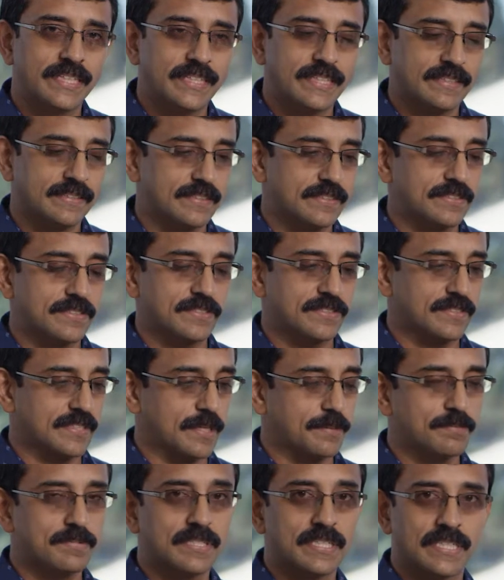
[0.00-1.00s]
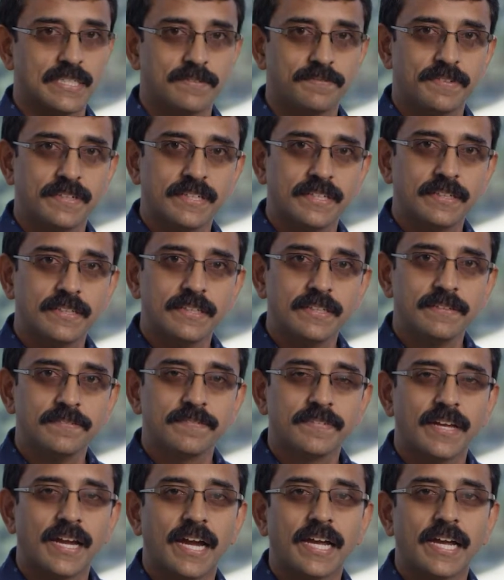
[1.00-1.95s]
index ingest time significantly